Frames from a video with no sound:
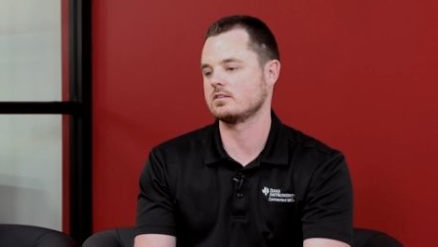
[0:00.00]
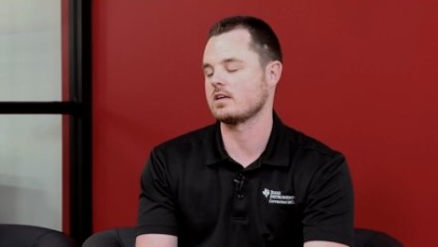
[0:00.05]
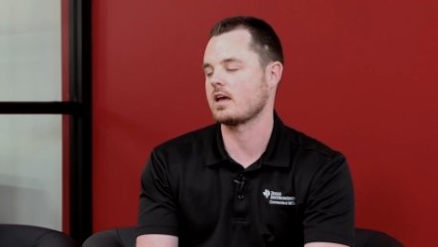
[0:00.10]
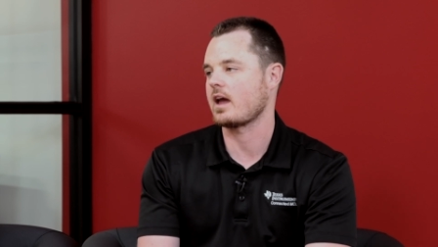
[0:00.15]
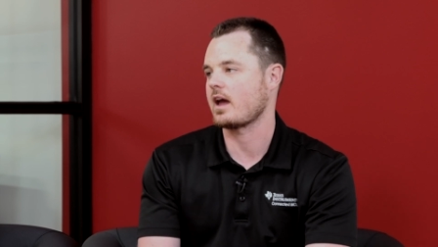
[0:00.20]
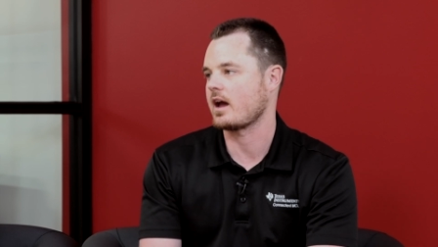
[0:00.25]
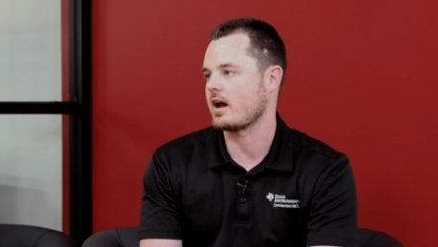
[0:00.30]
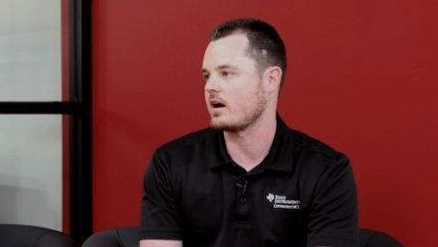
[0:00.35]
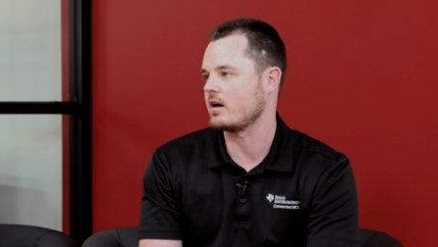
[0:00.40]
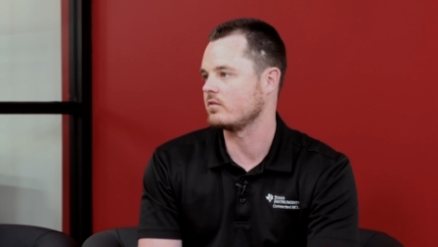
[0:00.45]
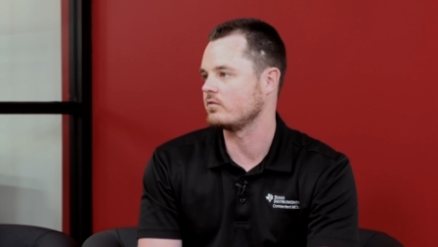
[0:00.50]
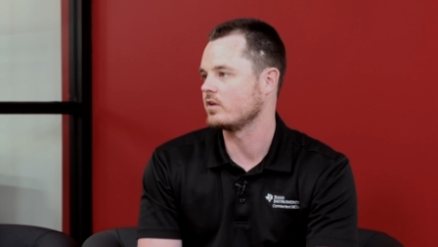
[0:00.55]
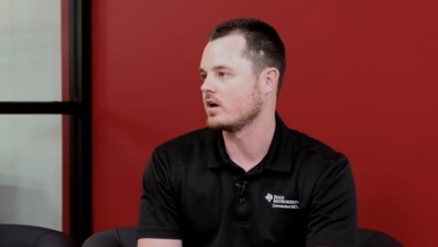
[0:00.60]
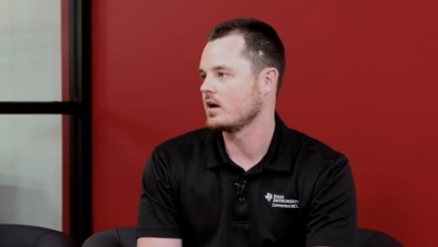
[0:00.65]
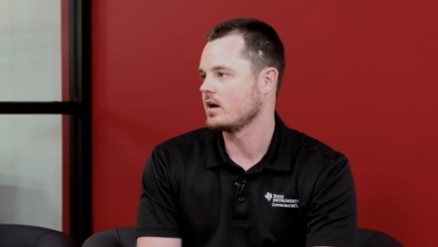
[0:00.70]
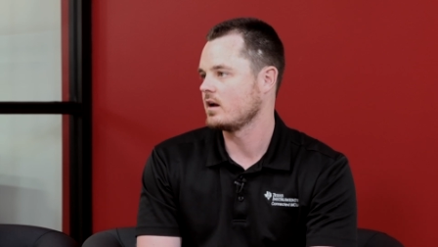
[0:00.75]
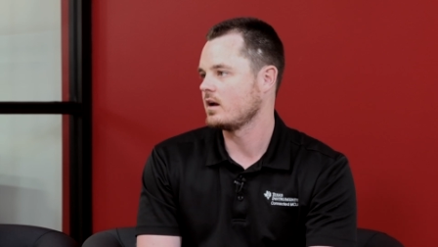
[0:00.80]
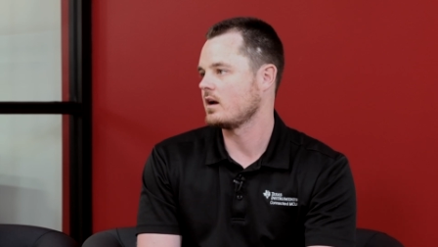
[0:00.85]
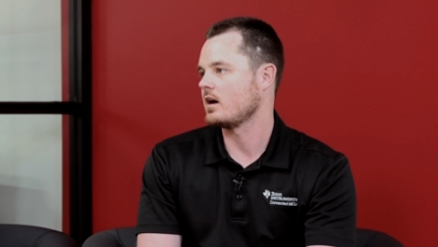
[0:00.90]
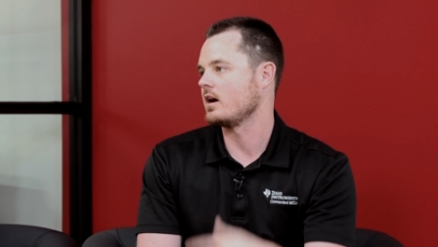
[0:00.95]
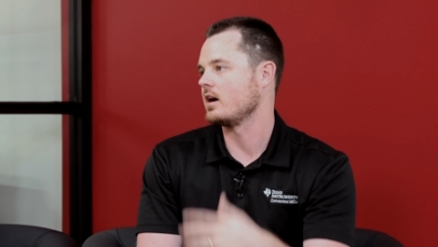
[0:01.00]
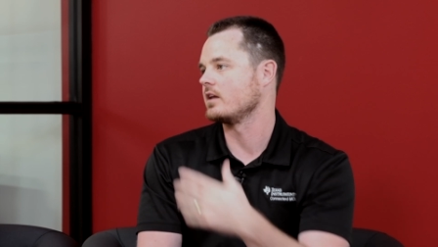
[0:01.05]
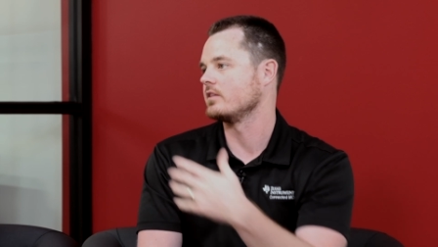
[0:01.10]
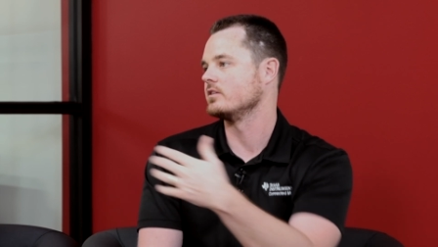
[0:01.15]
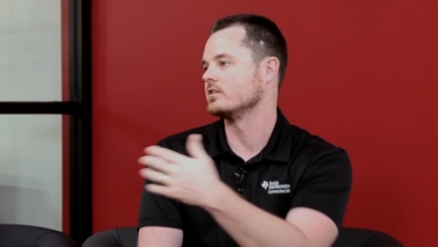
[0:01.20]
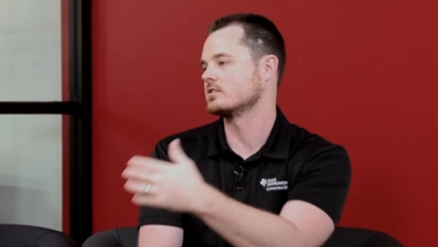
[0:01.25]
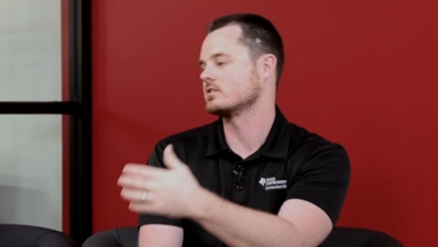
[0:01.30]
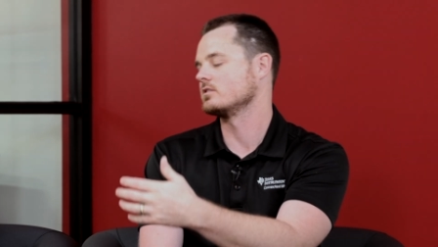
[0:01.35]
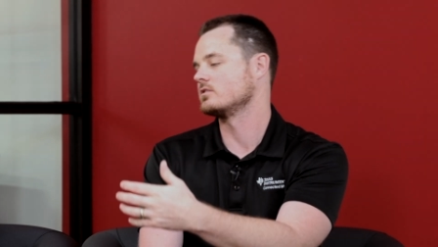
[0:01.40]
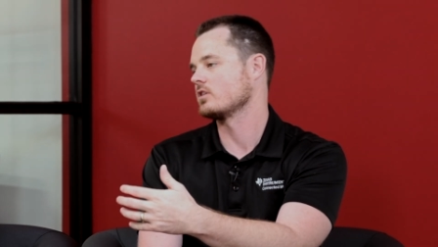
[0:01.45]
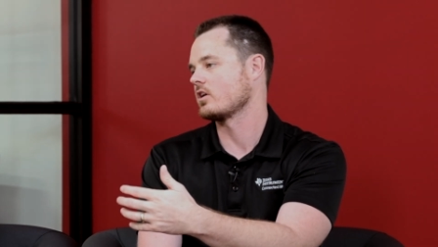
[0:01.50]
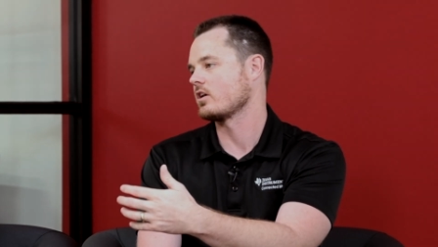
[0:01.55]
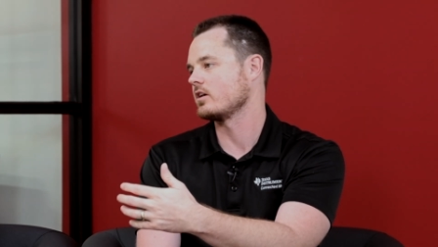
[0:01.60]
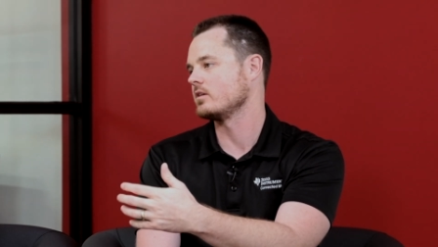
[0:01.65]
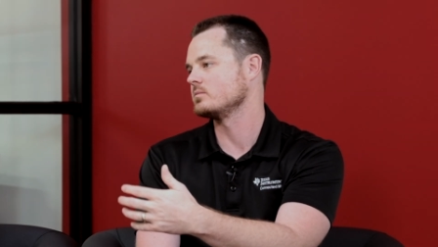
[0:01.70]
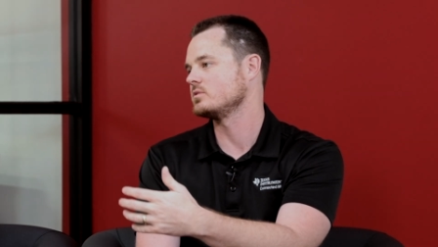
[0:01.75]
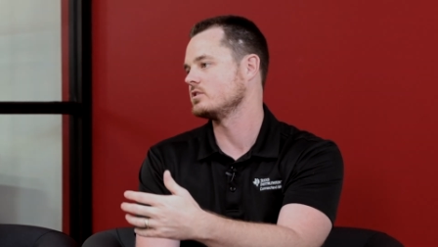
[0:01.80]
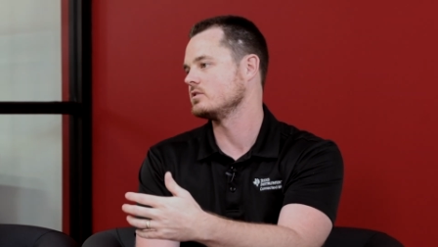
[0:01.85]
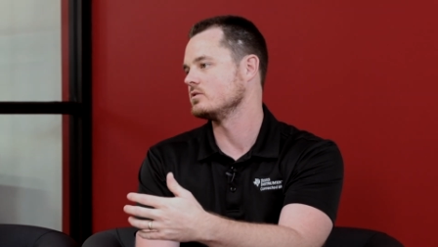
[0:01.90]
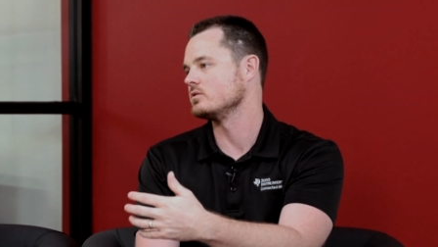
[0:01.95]
to have uh, the Sitara
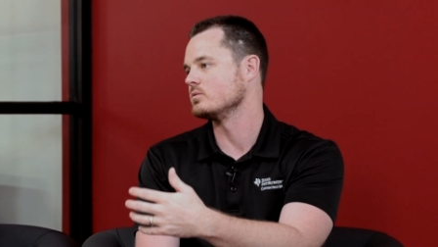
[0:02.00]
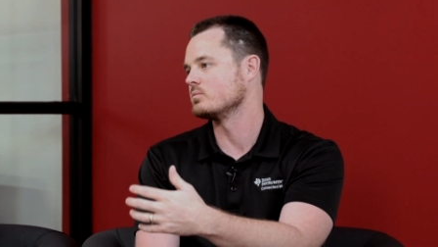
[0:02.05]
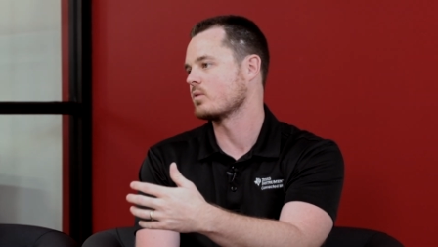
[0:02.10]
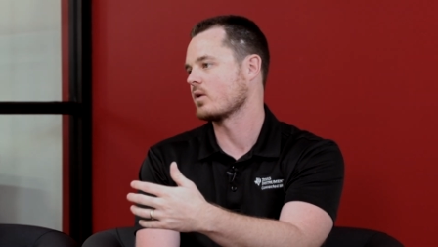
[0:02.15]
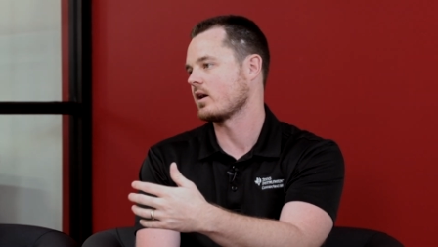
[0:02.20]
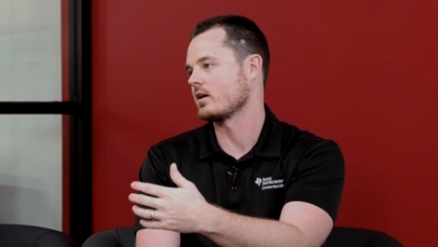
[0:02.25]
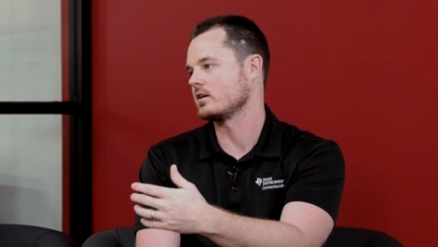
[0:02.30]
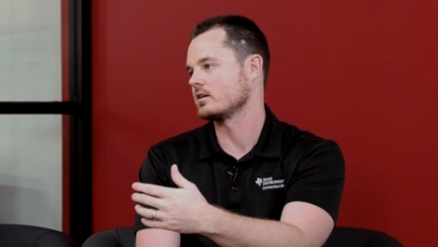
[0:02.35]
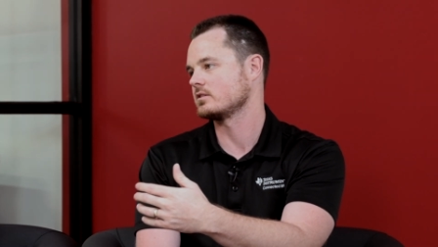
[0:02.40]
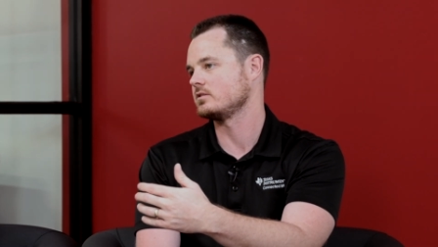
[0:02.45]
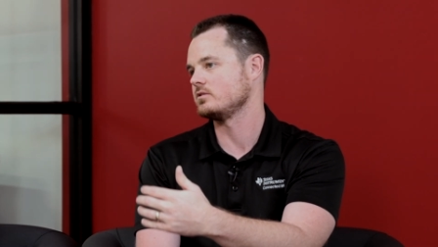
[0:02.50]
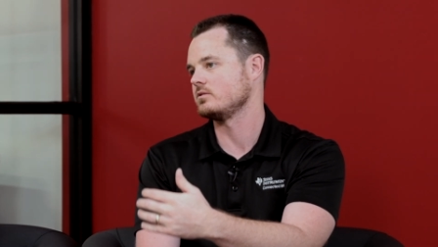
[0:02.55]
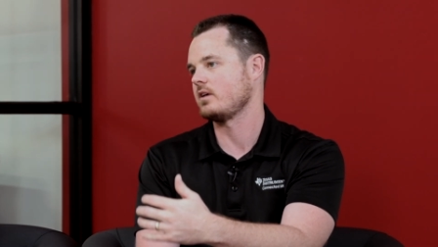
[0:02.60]
M C U products.